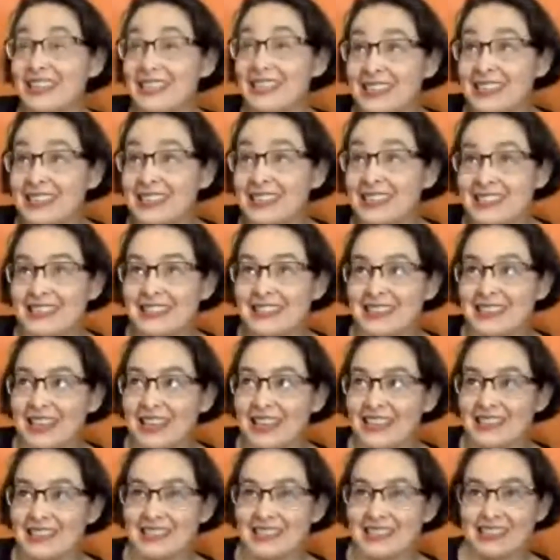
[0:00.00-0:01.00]
it
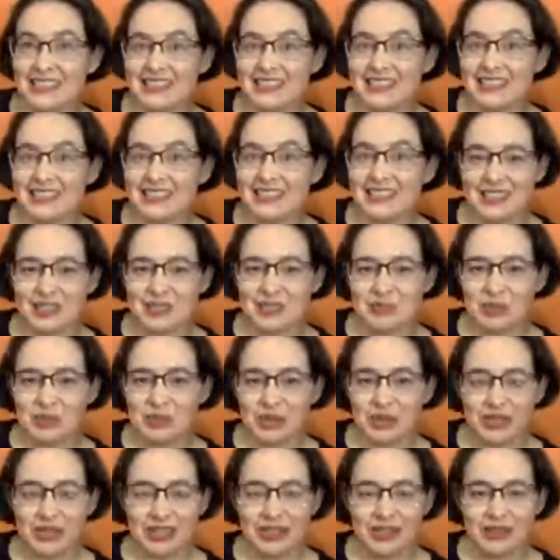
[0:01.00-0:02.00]
is as easy
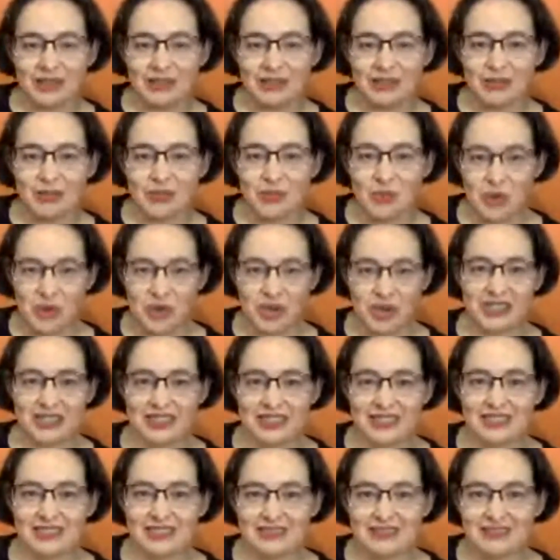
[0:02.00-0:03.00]
as putting
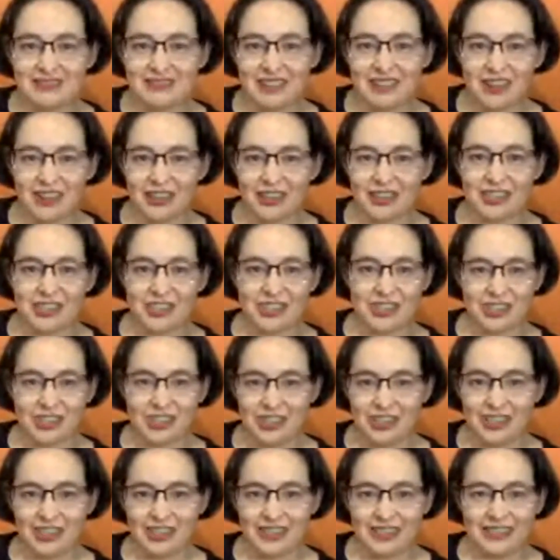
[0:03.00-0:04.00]
words on a
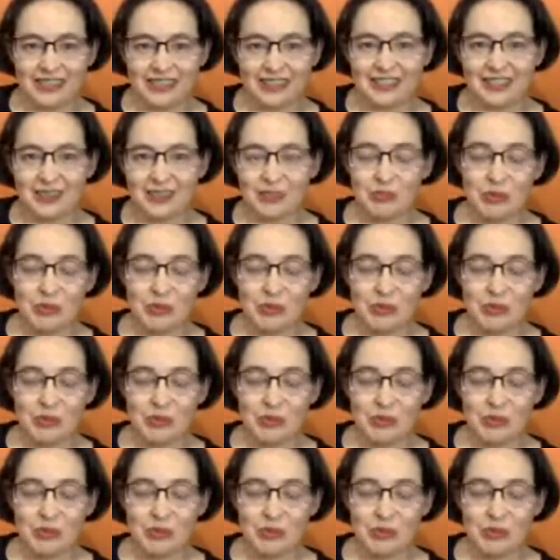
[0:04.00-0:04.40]
shirt.